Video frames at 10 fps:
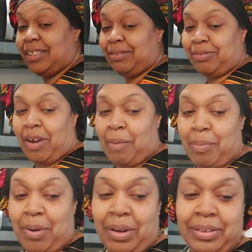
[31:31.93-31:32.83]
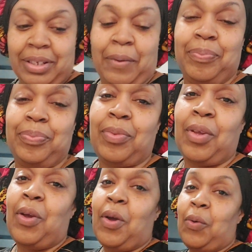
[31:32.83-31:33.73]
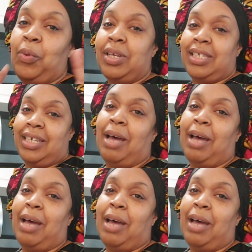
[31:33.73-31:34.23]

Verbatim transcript: subscriber mark. So we'll see. I'll